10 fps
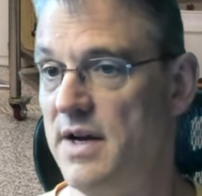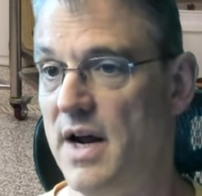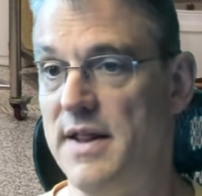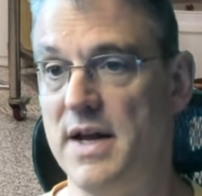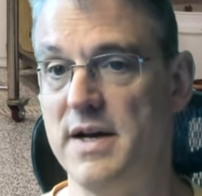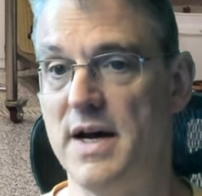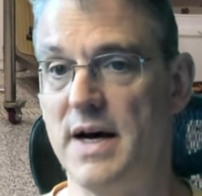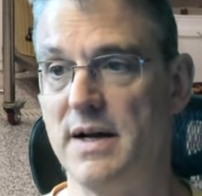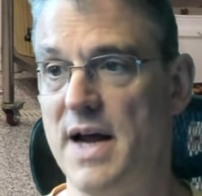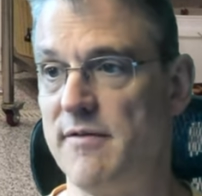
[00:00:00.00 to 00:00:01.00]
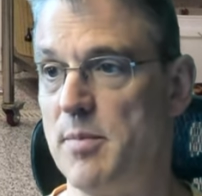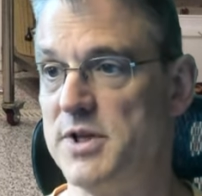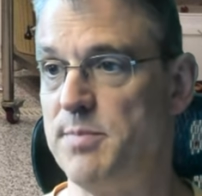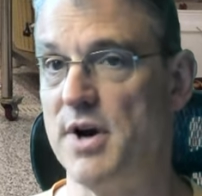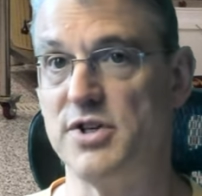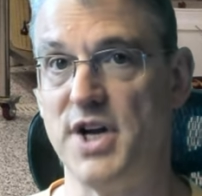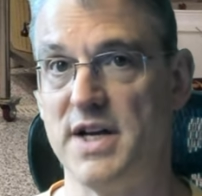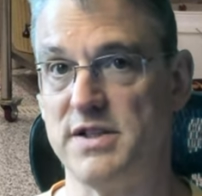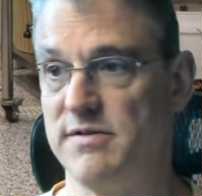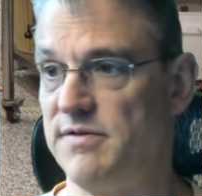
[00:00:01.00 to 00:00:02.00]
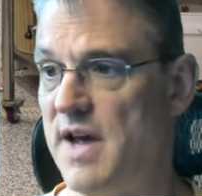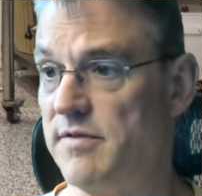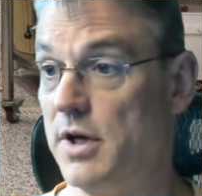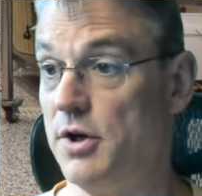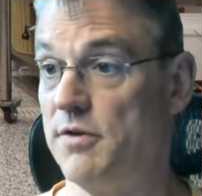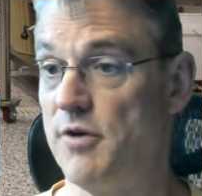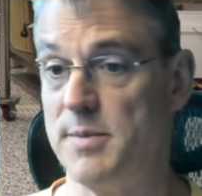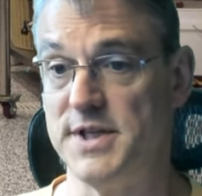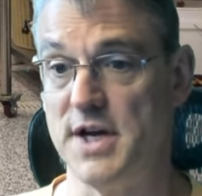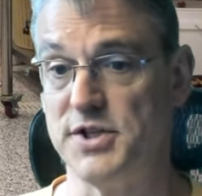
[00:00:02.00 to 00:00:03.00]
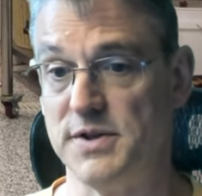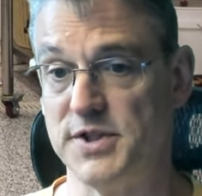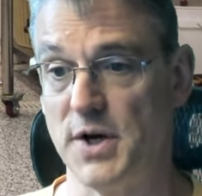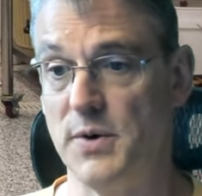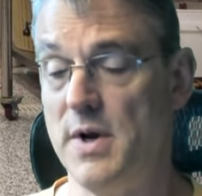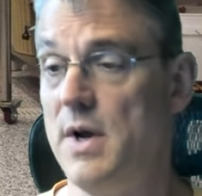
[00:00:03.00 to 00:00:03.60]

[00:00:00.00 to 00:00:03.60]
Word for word: and then uh, have a much better chance of having a good fermentation. So,